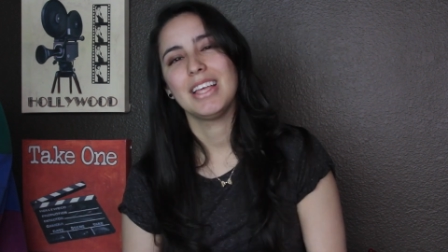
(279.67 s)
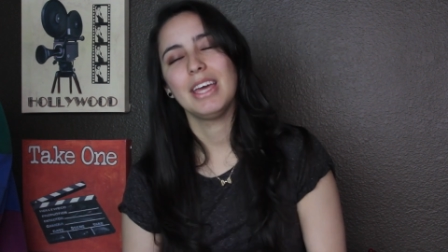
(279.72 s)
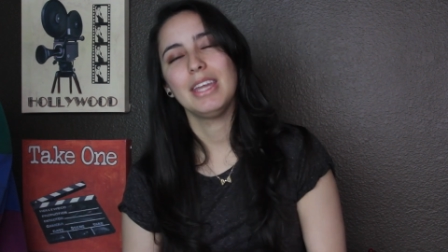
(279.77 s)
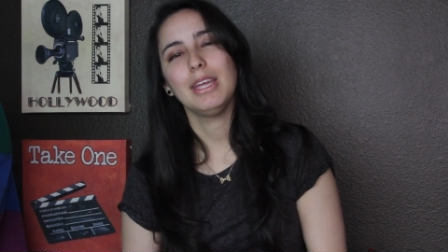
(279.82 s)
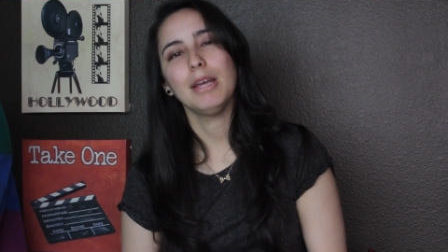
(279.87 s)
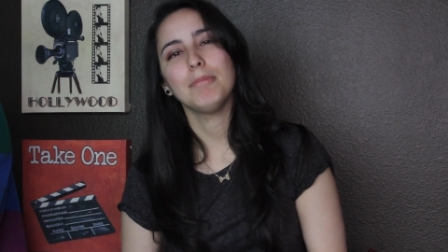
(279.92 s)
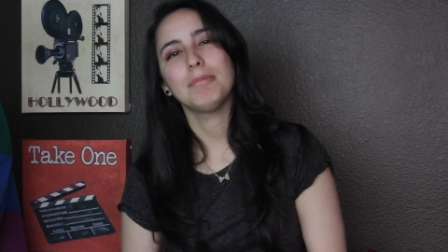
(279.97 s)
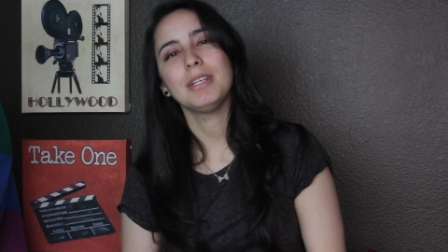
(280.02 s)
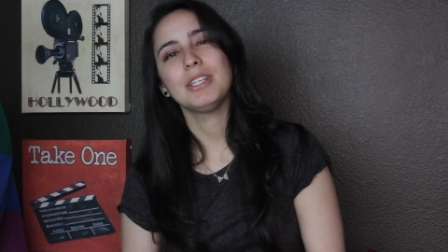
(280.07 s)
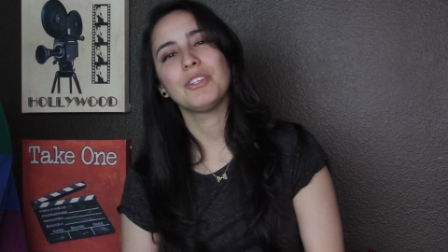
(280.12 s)
Any
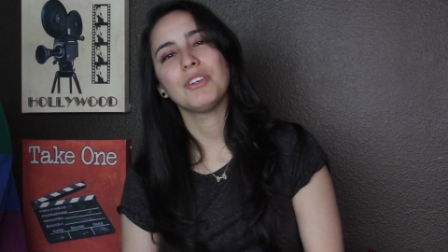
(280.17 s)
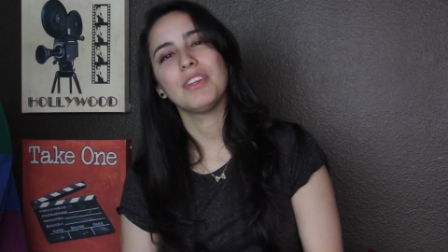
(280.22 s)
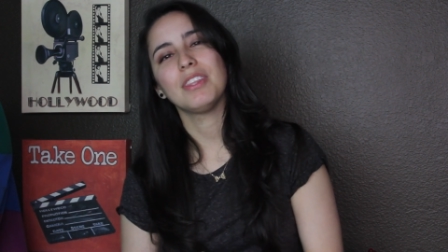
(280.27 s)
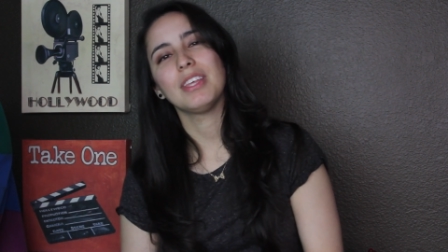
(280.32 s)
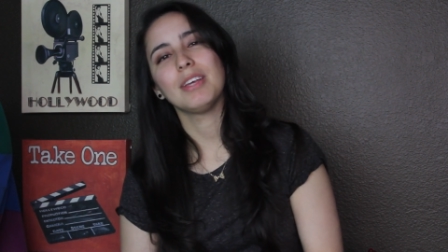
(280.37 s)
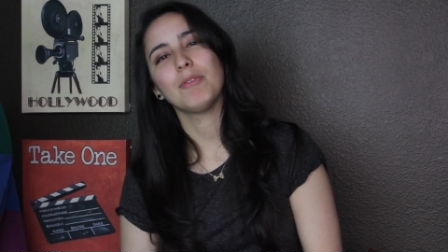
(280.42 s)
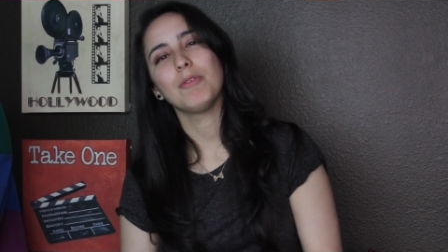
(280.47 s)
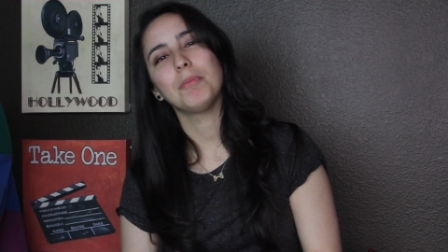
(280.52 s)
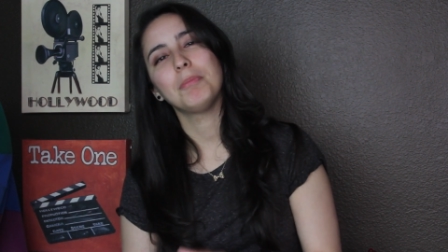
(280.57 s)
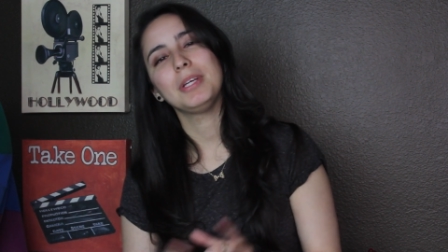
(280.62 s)
updates or
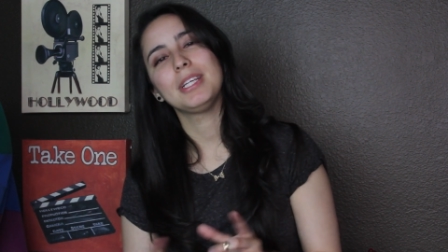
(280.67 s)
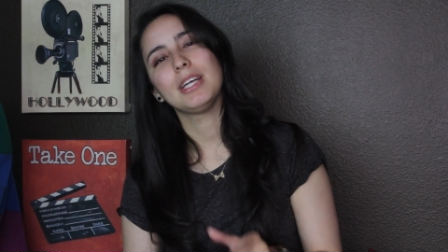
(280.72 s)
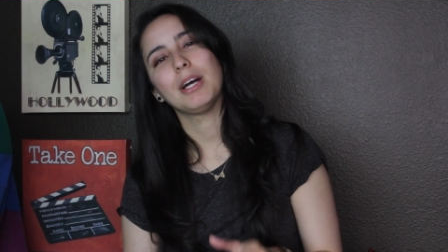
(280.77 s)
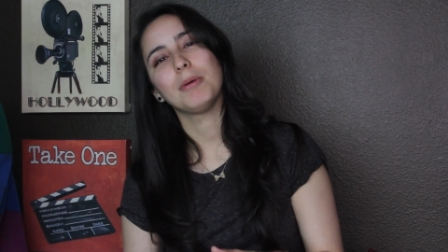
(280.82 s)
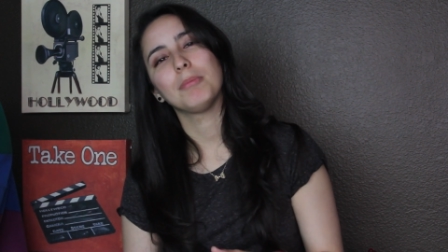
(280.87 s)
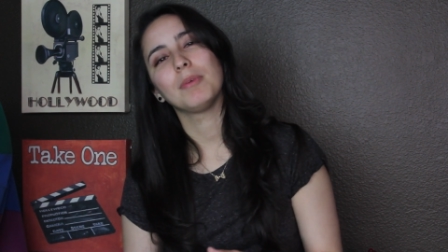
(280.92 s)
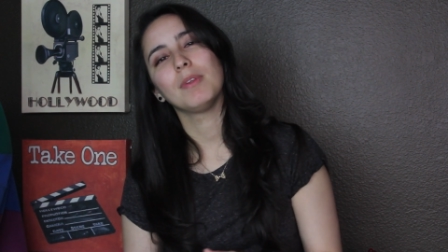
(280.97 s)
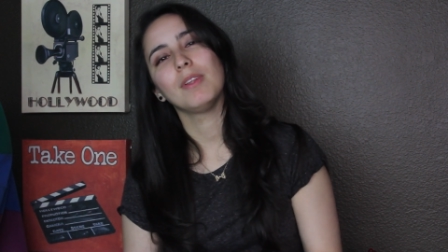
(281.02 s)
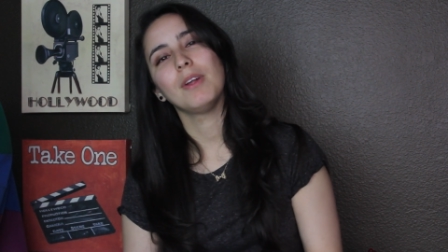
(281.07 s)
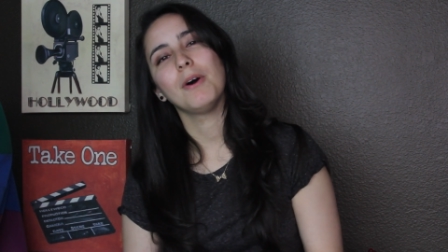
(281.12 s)
anything will be
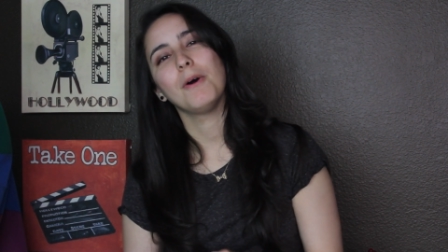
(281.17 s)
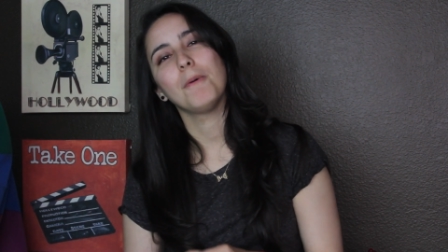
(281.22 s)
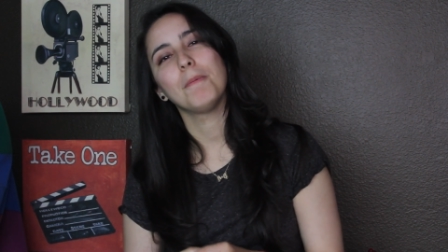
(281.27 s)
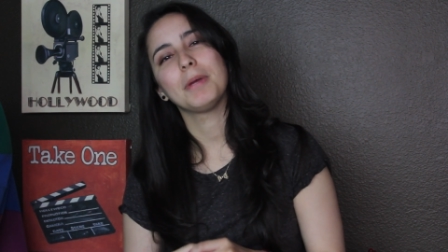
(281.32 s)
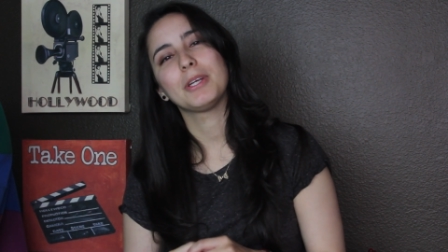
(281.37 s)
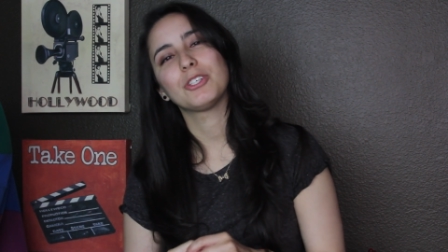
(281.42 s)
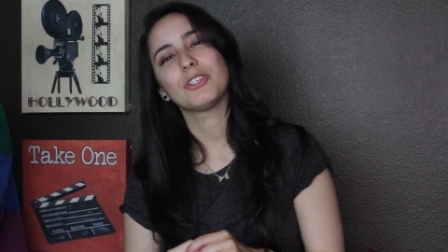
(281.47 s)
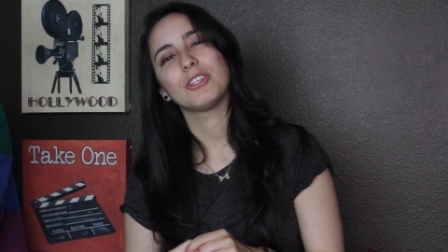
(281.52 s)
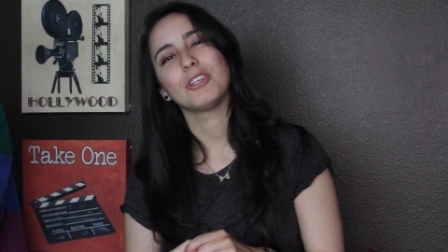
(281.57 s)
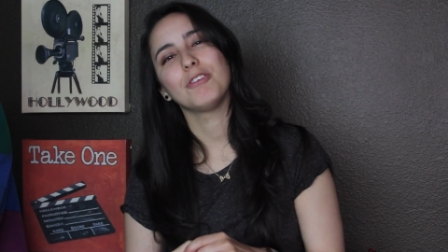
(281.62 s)
down below.
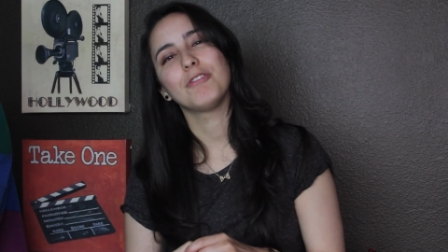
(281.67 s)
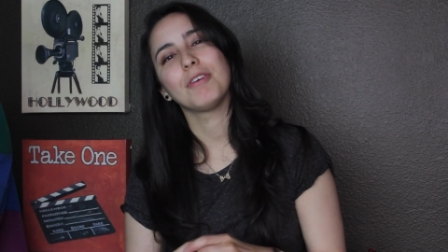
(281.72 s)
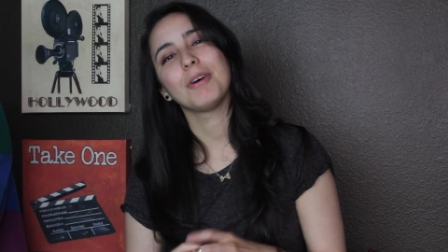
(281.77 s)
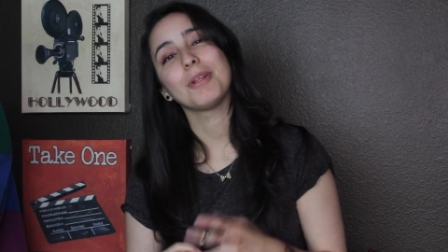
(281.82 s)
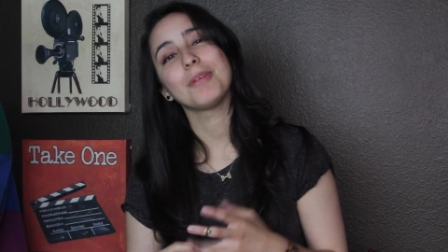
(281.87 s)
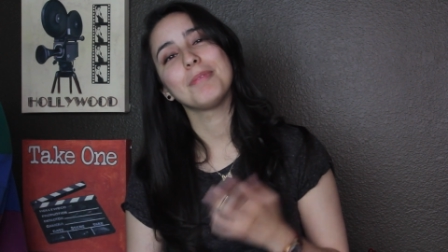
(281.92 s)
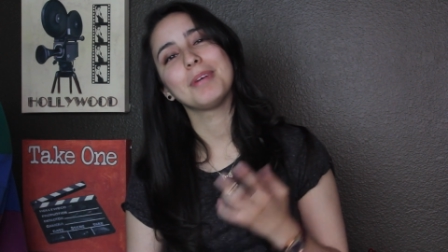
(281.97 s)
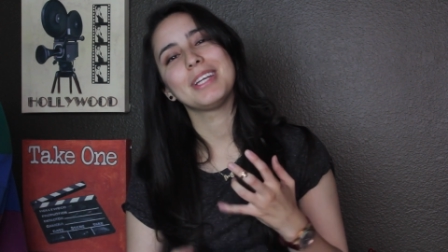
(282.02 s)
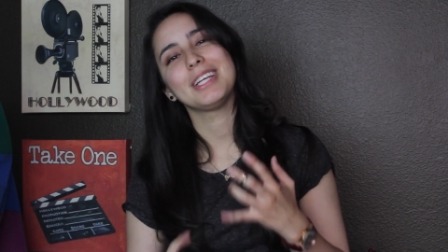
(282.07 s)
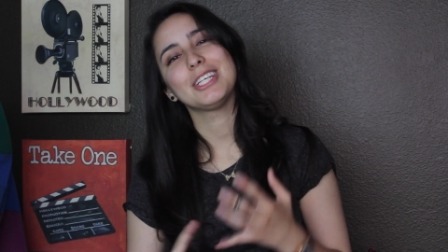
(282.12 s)
Make sure that you
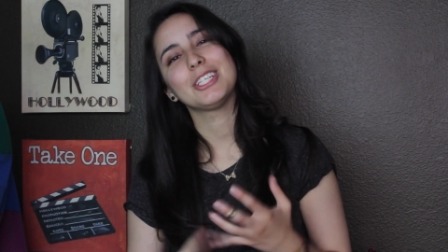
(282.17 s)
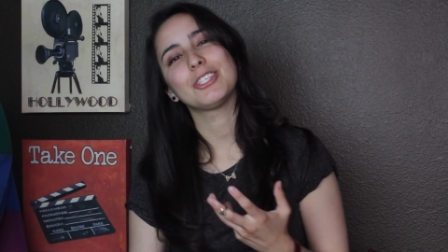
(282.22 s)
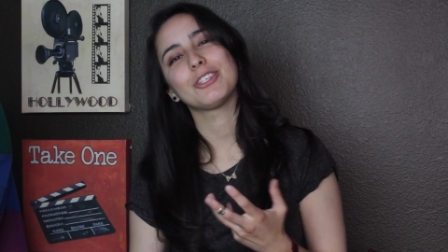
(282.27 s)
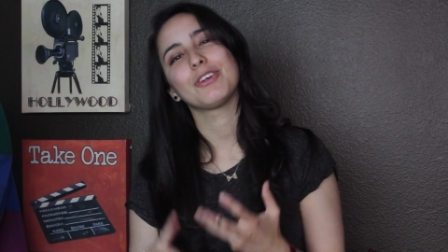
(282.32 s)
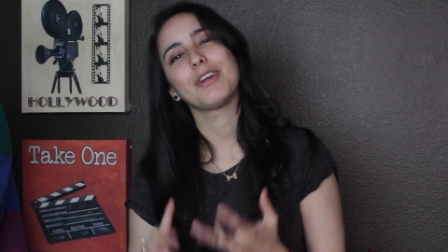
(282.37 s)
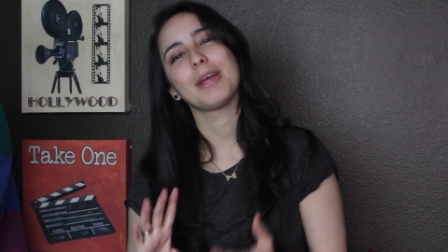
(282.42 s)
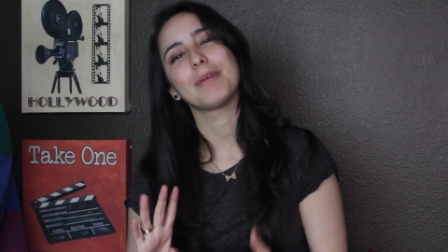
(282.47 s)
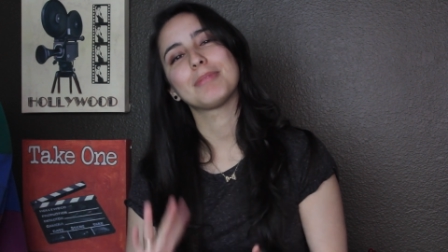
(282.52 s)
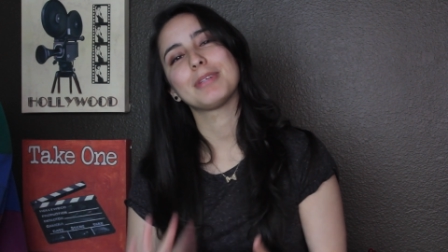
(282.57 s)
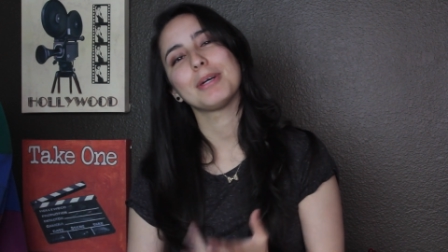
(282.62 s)
follow me on
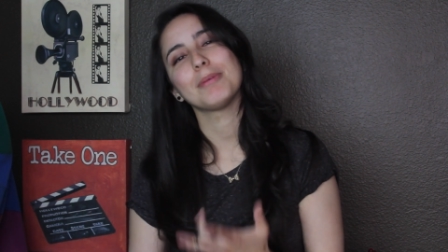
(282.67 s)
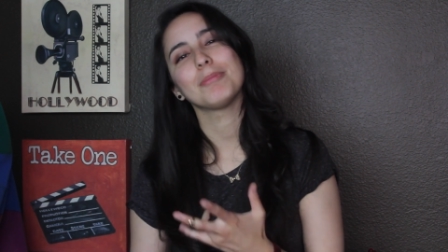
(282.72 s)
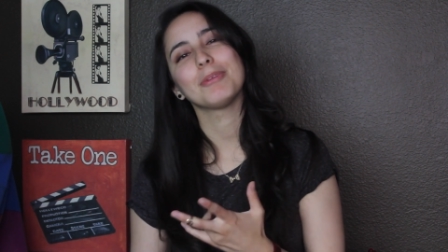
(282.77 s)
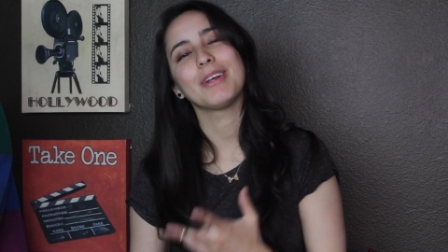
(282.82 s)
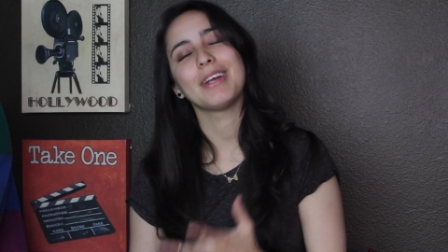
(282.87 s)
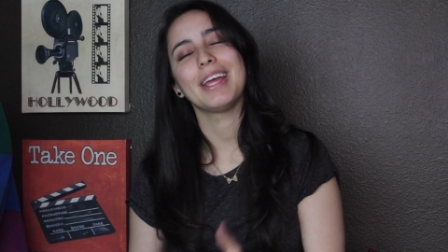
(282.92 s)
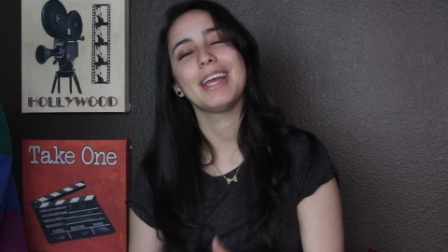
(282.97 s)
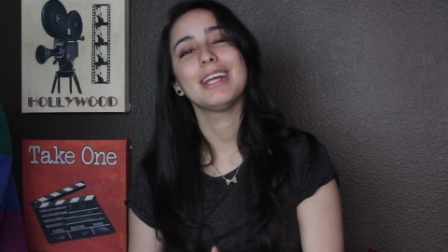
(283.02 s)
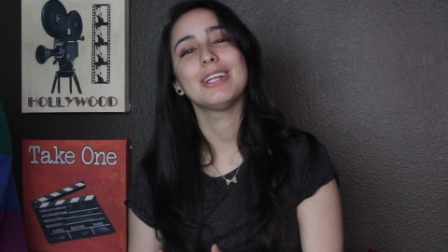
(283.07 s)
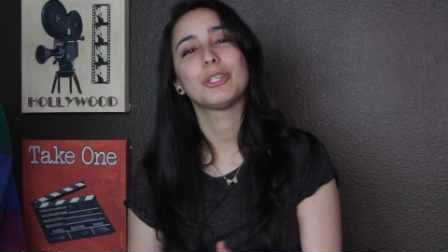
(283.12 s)
Instagram,
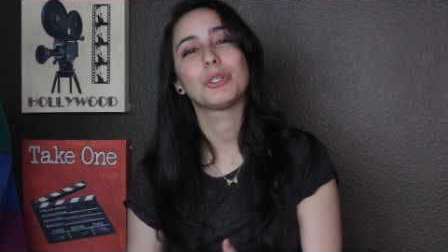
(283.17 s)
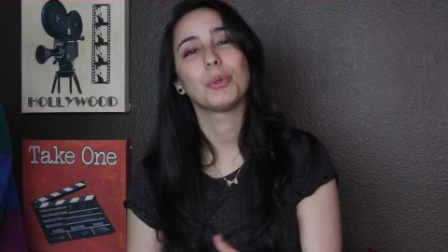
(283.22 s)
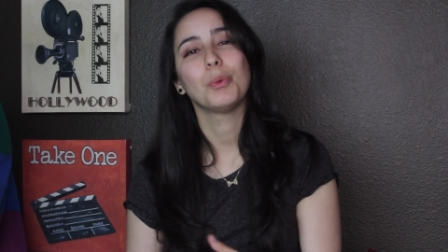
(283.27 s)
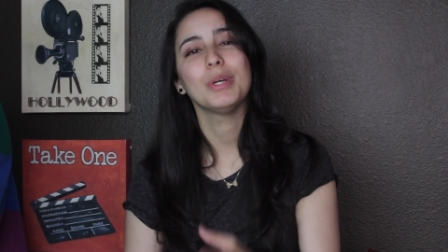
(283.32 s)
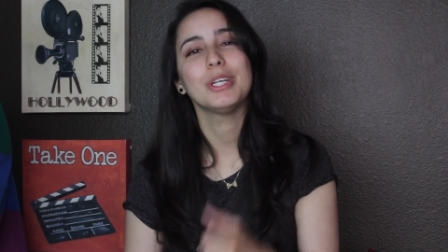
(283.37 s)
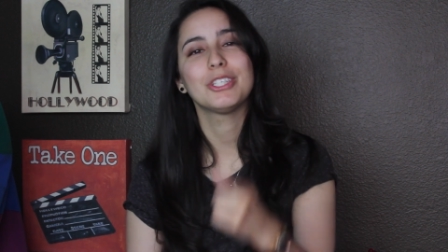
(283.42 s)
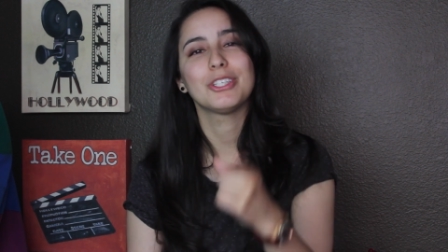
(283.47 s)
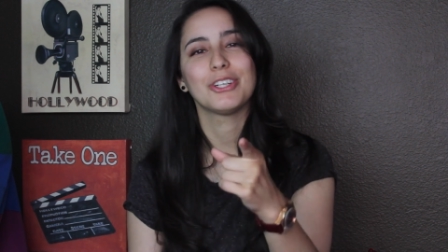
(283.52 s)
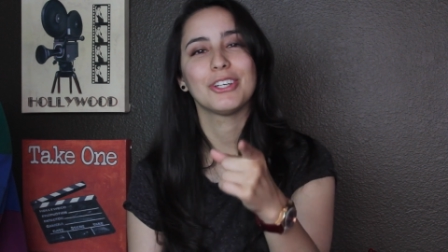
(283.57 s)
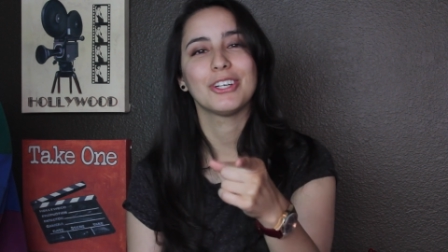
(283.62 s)
Tumblr, and
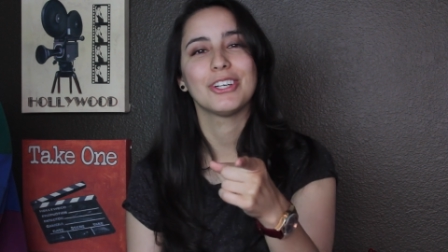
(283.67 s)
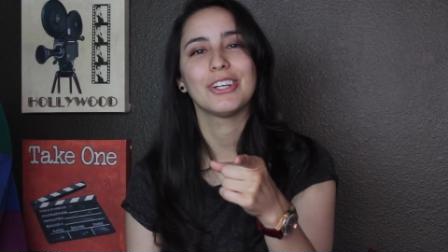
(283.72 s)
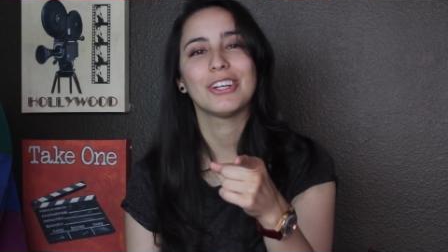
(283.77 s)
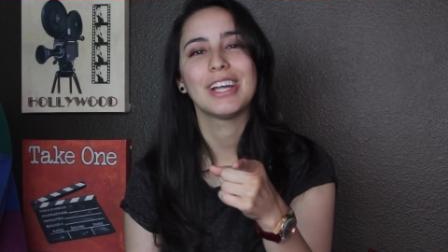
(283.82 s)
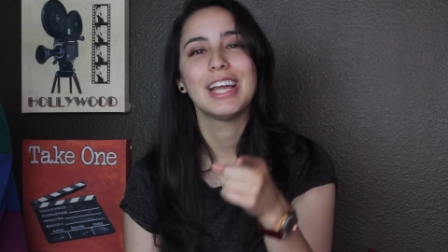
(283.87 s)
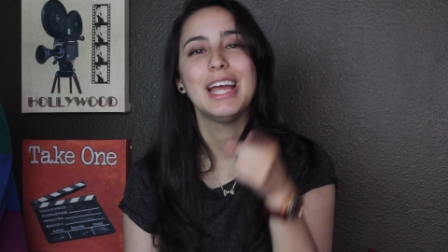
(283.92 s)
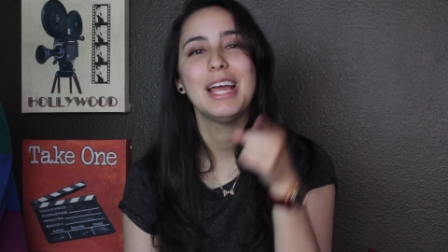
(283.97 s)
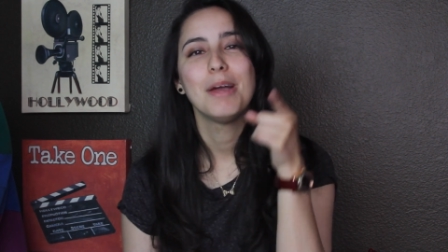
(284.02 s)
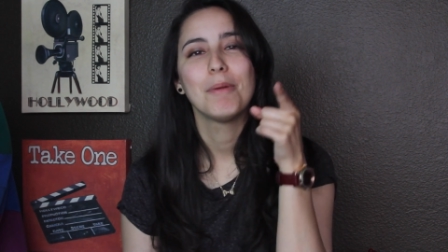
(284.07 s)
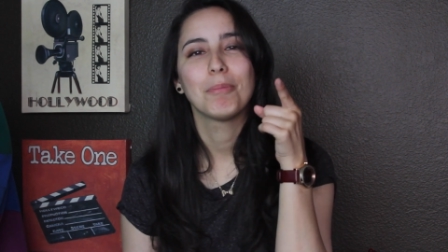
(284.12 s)
Twitter.